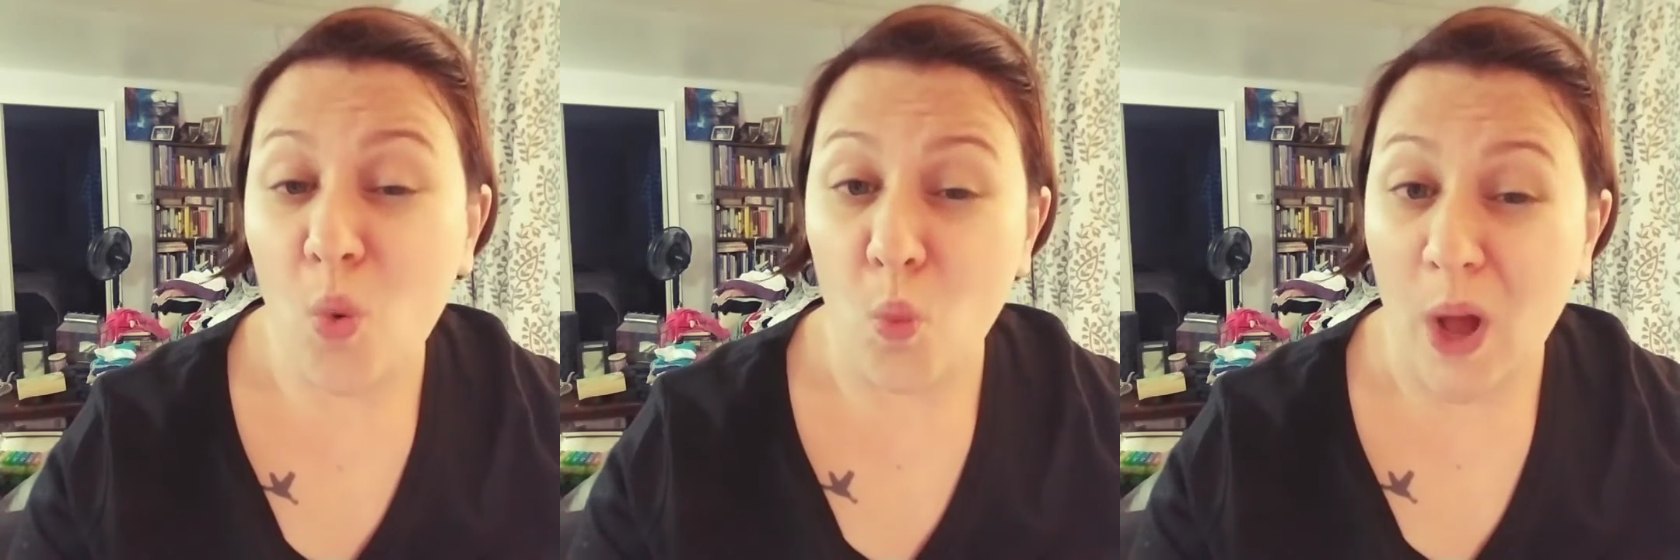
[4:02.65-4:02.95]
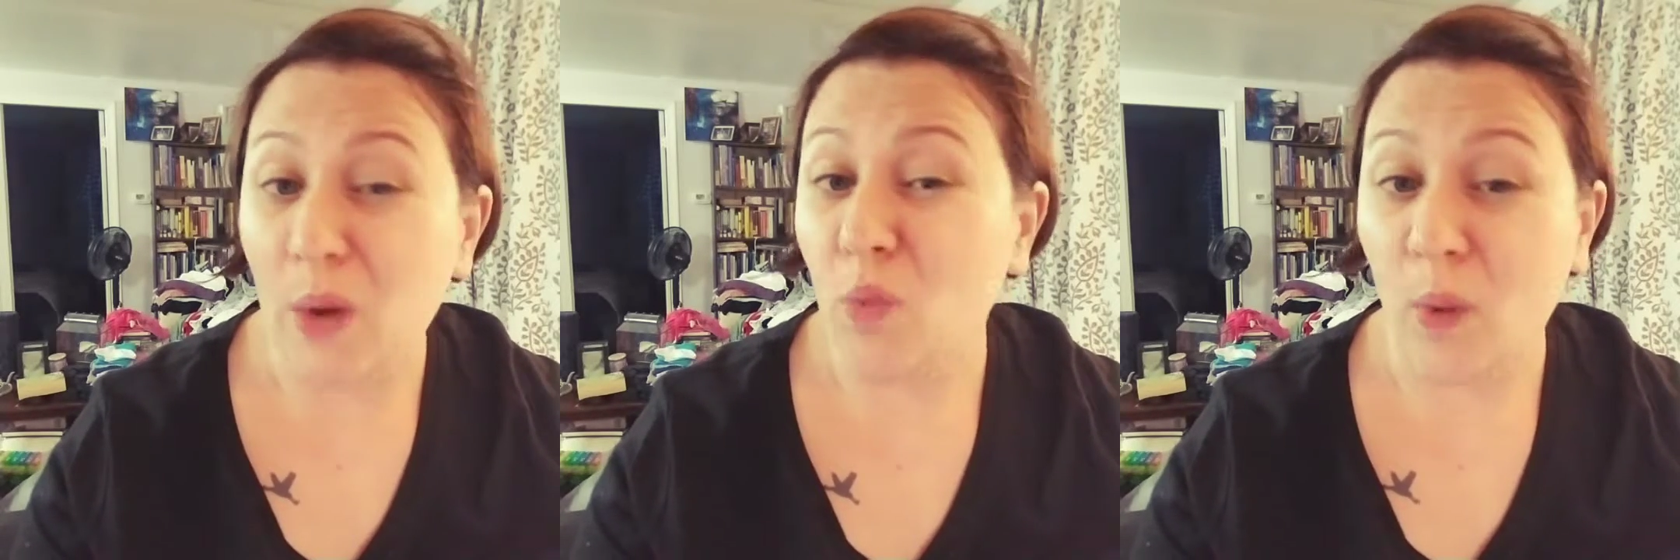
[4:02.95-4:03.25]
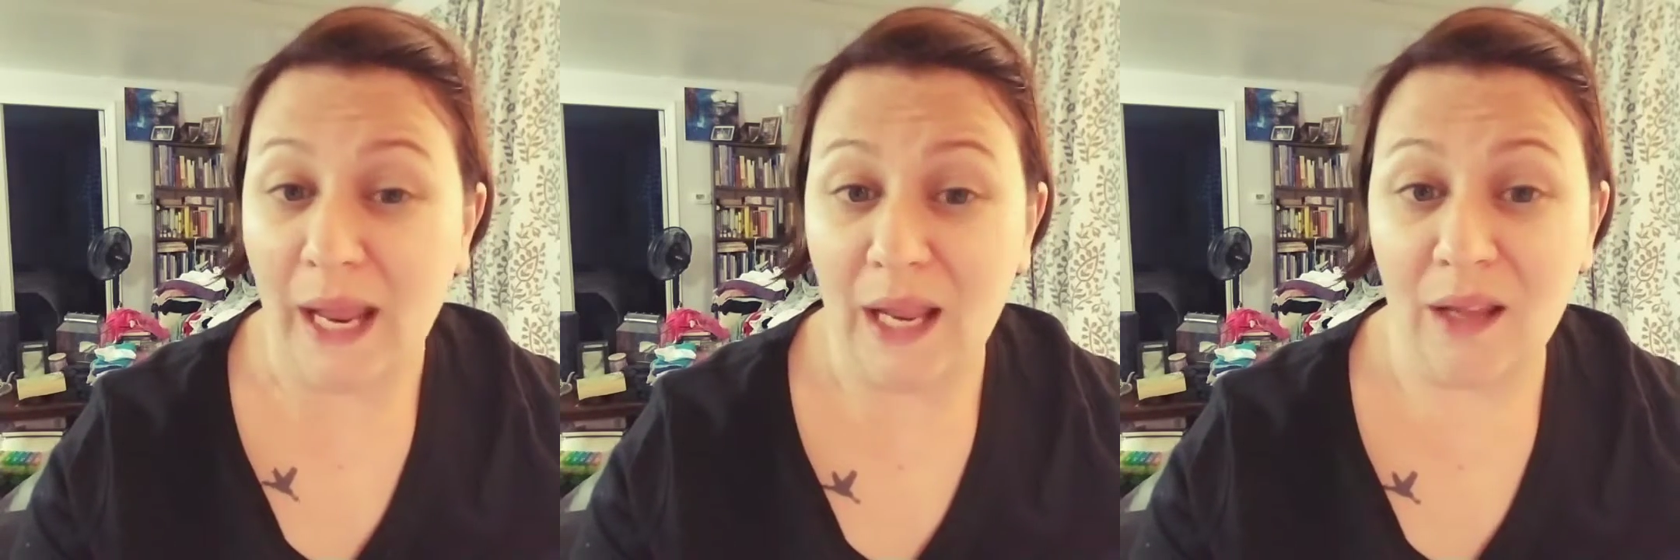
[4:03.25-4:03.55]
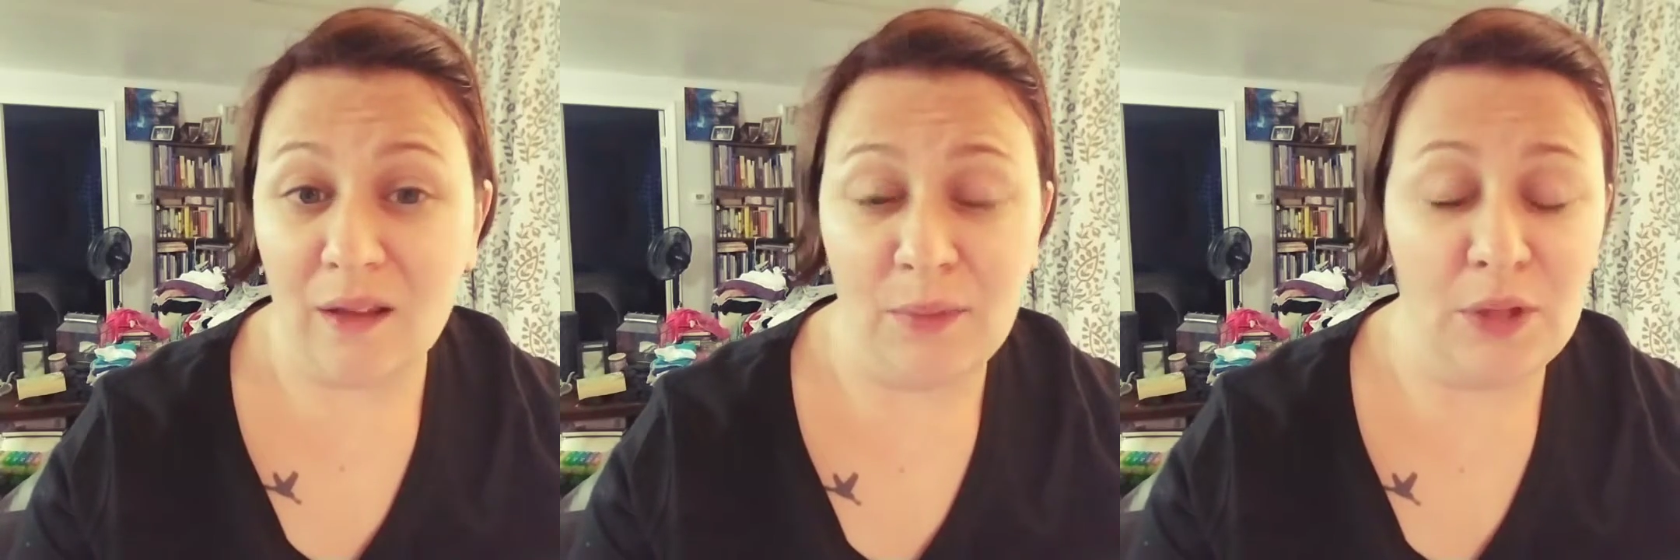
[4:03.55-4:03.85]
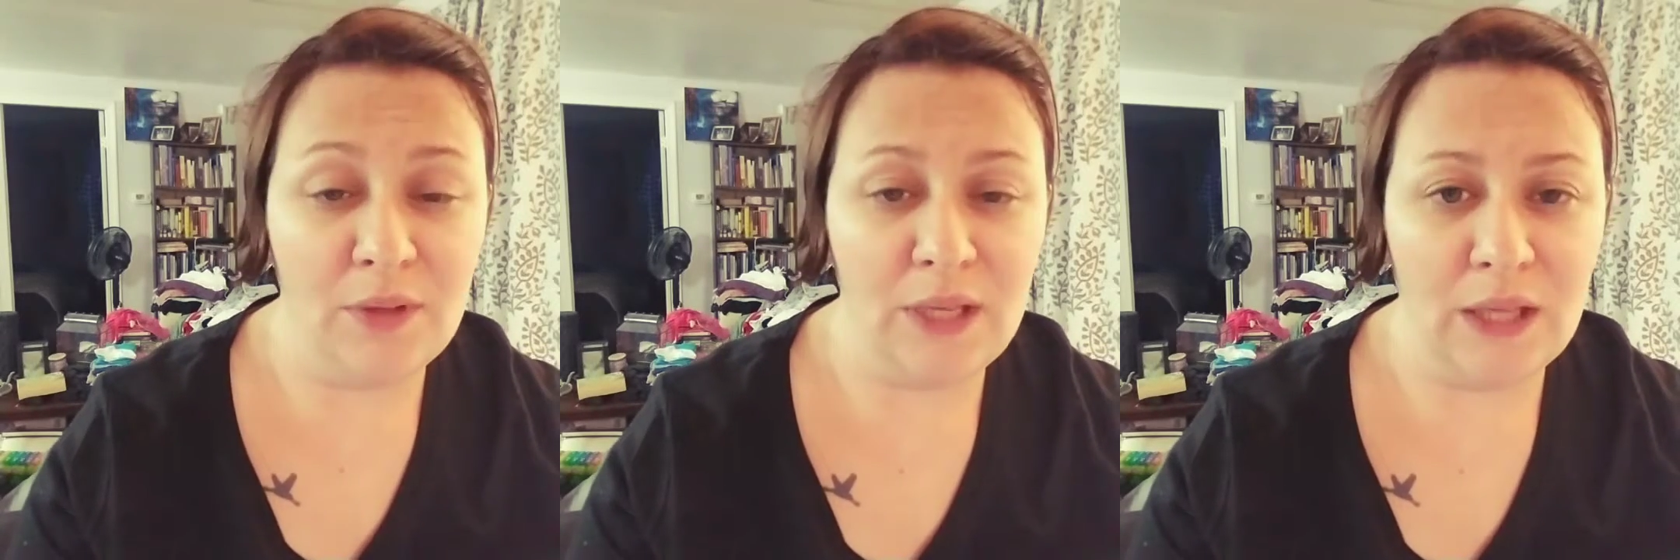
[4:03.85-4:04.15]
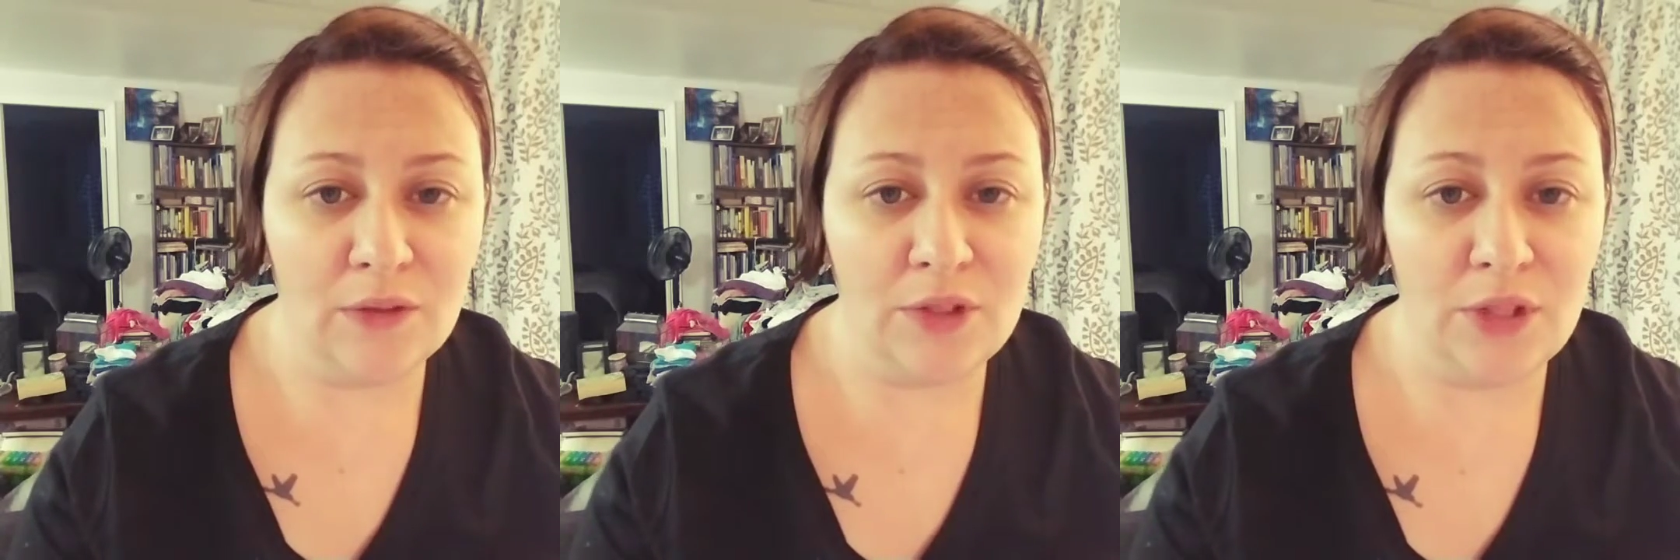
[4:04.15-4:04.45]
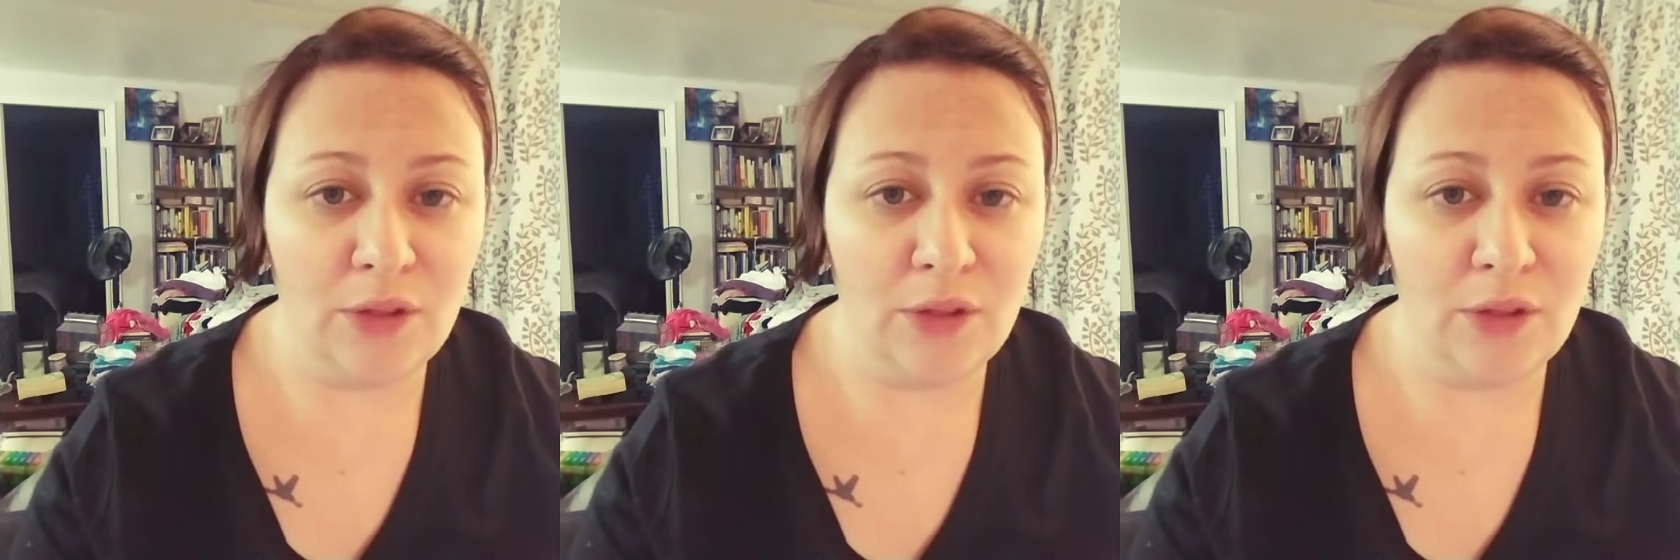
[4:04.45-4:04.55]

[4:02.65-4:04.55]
one-way commute either to New